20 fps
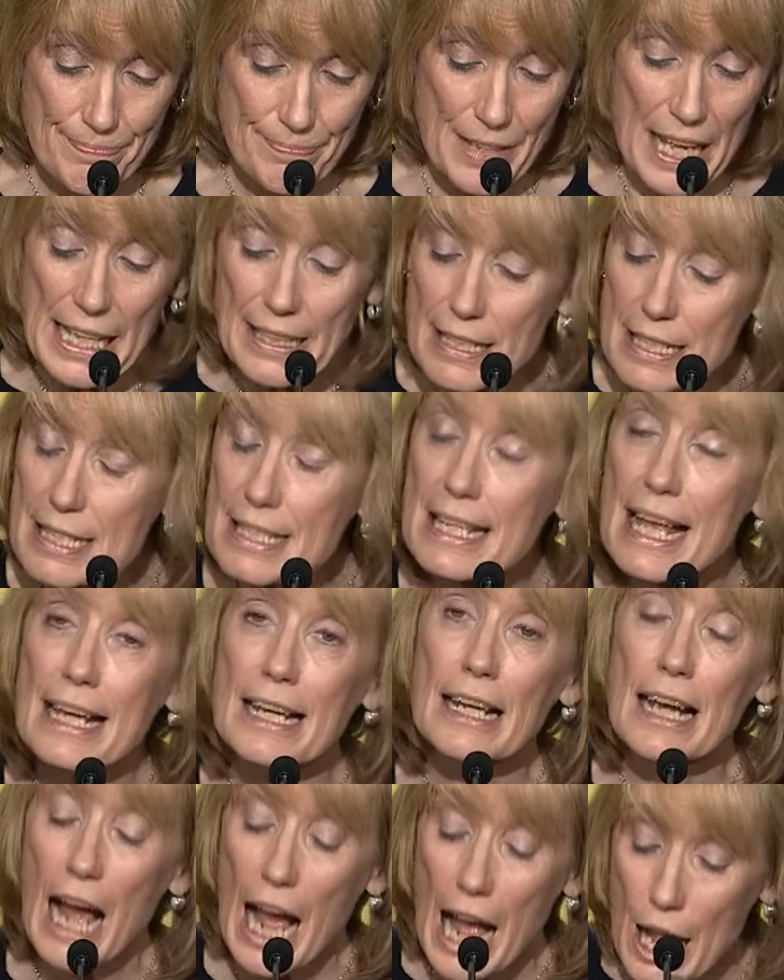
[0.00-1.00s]
In the
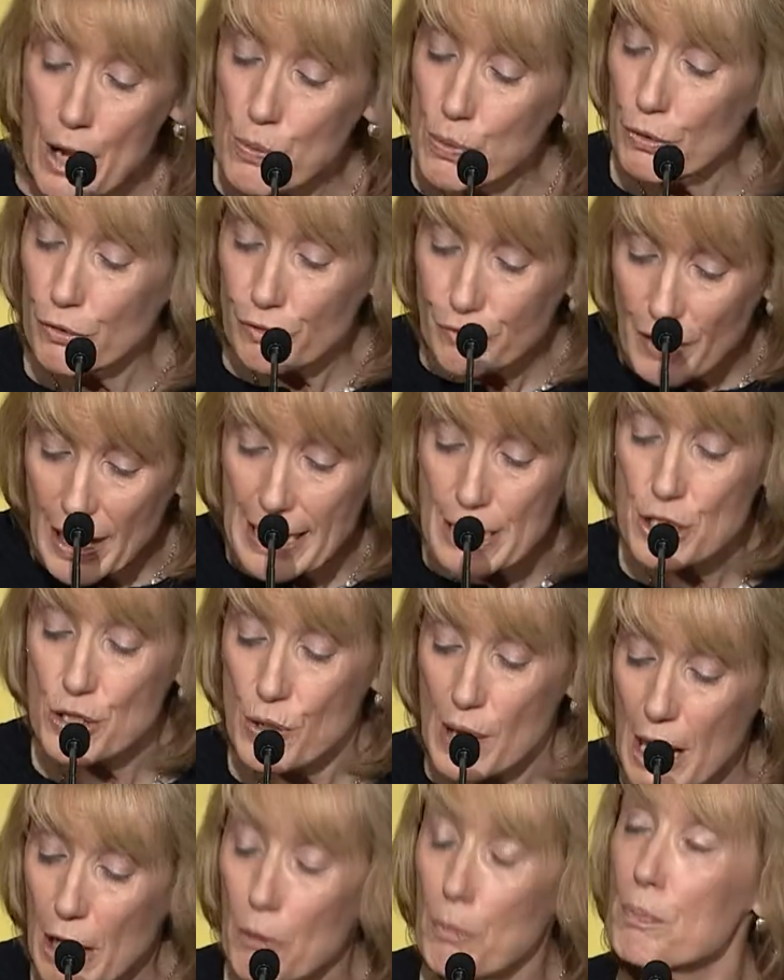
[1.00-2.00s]
Senate, I will fight to
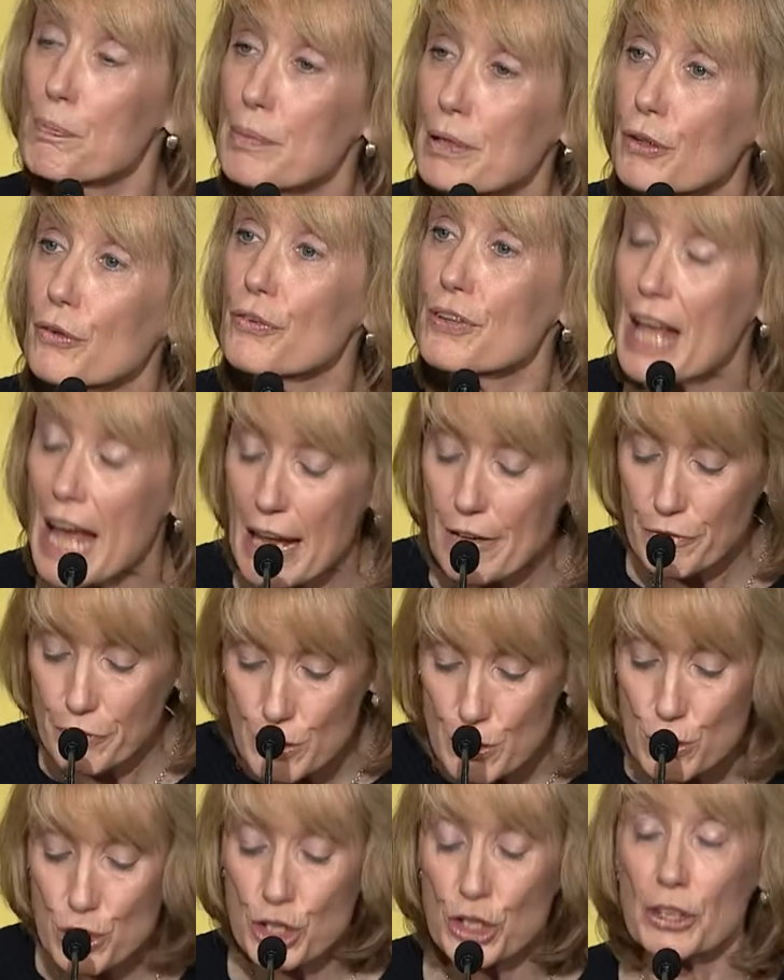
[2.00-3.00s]
help build that
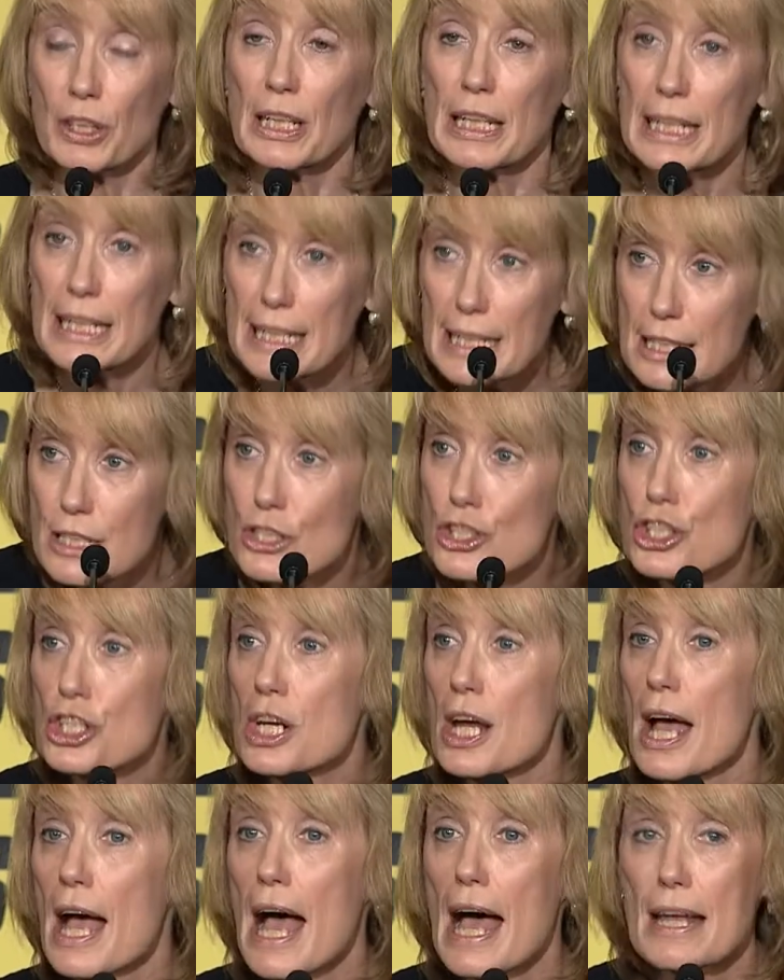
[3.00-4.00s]
future each
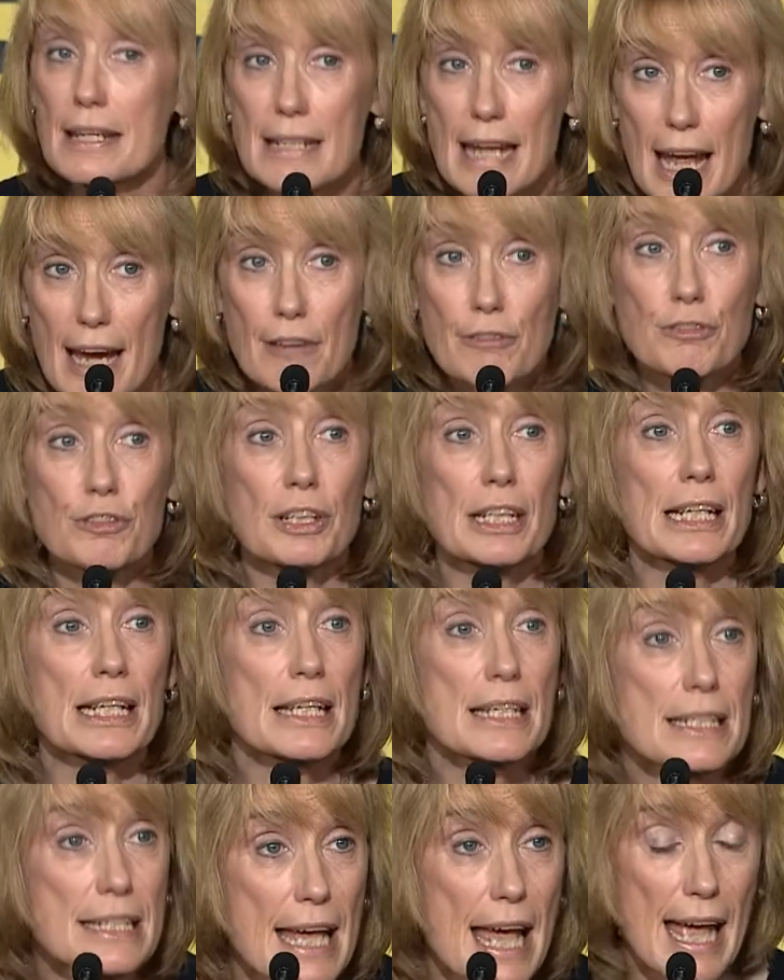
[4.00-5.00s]
and every
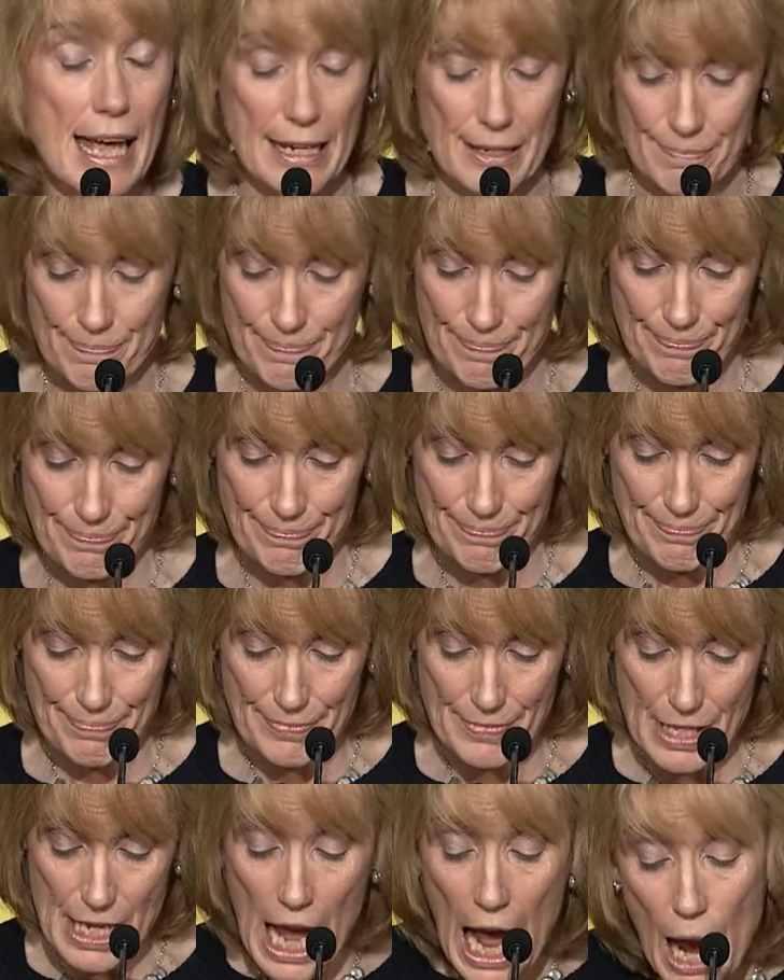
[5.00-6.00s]
day.
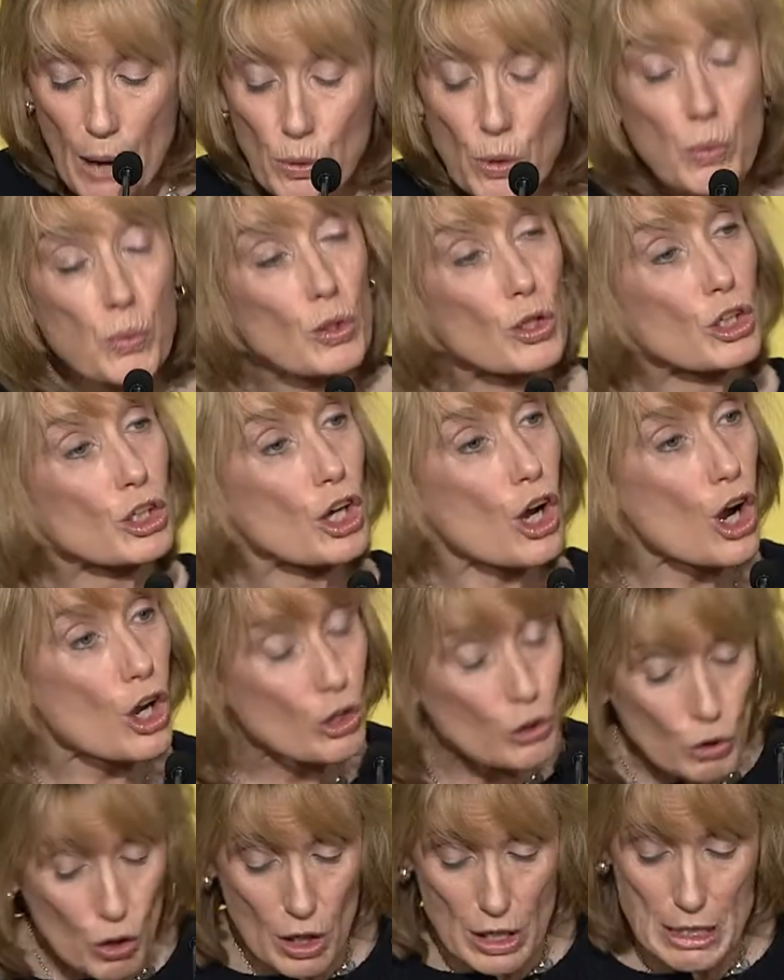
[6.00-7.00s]
I will work
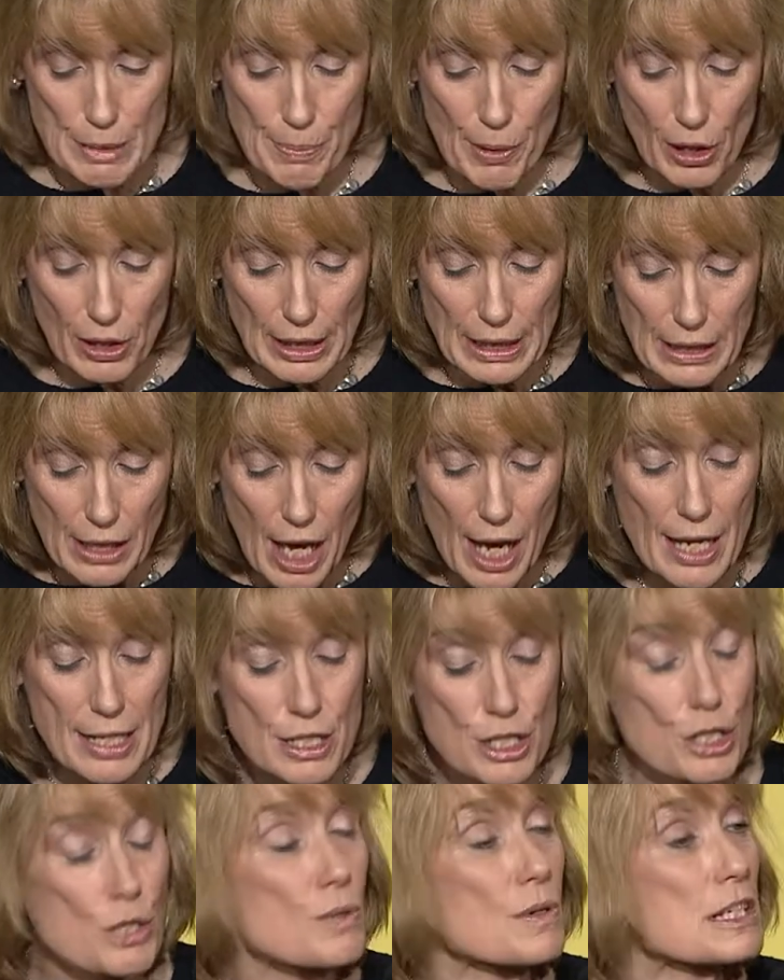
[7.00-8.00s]
across party
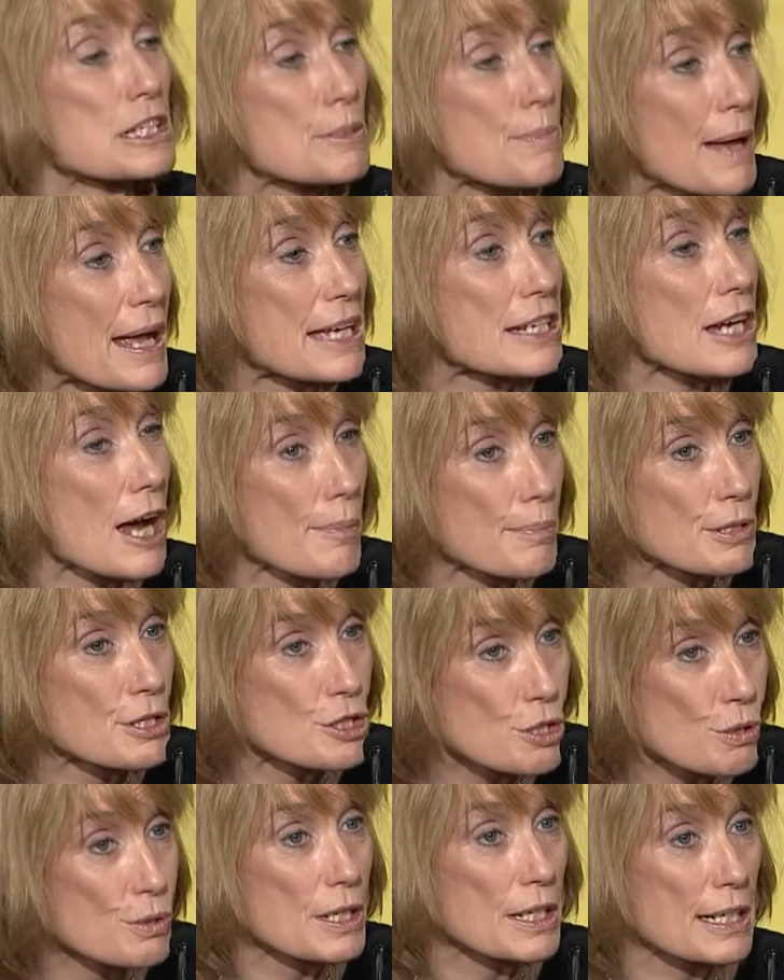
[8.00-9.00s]
lines to expand
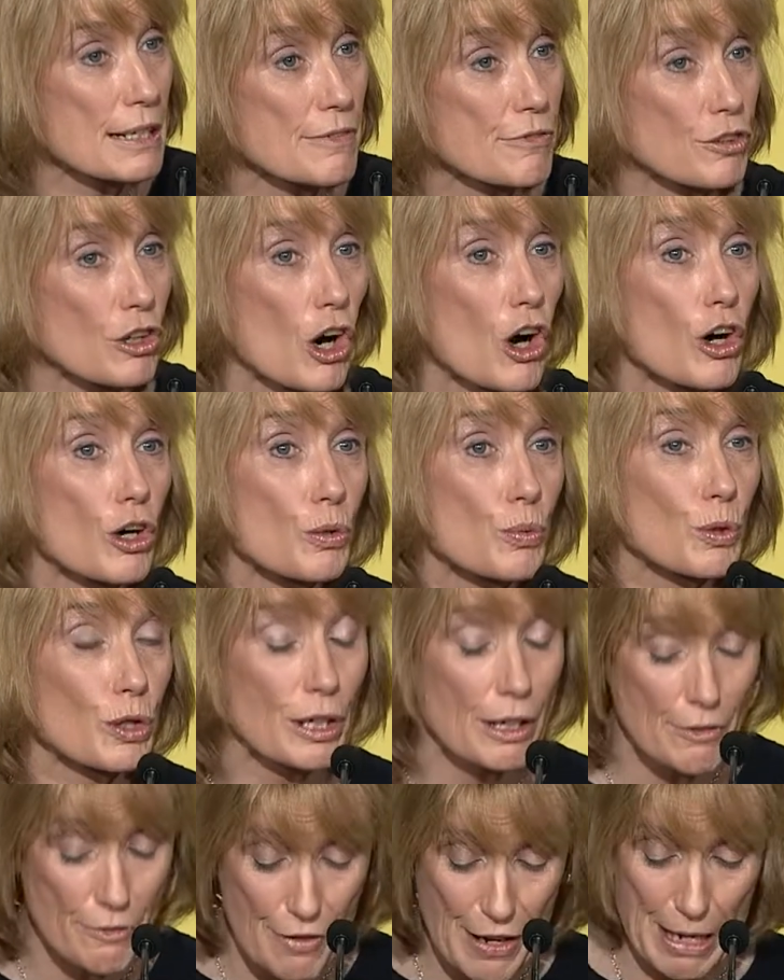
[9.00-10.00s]
opportunity for
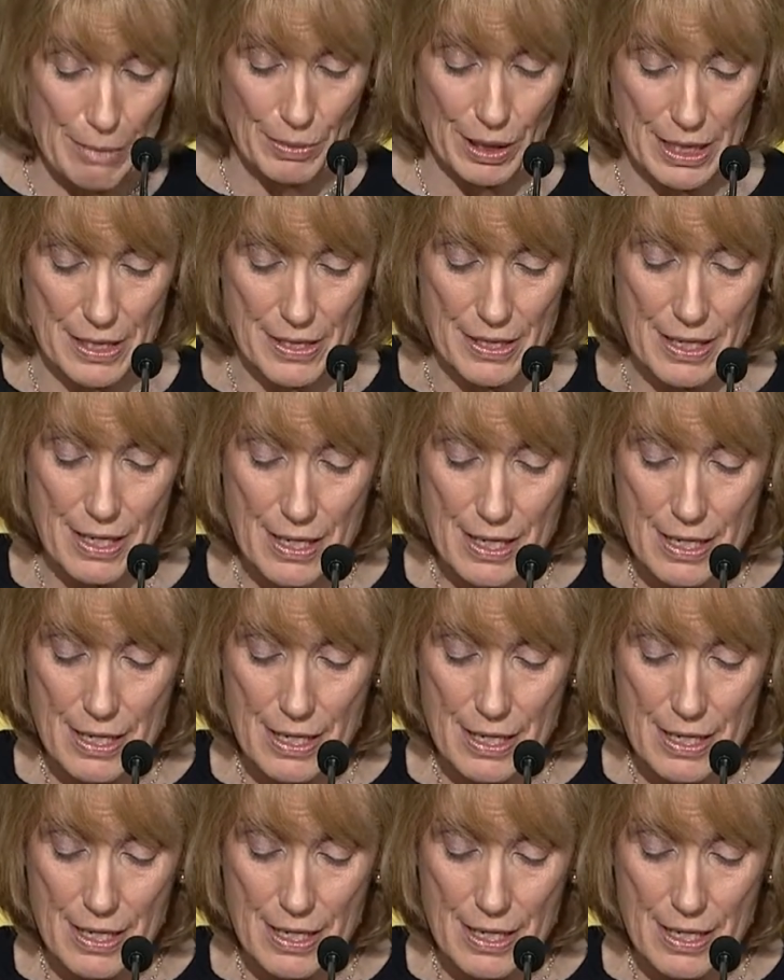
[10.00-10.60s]
hardworking families.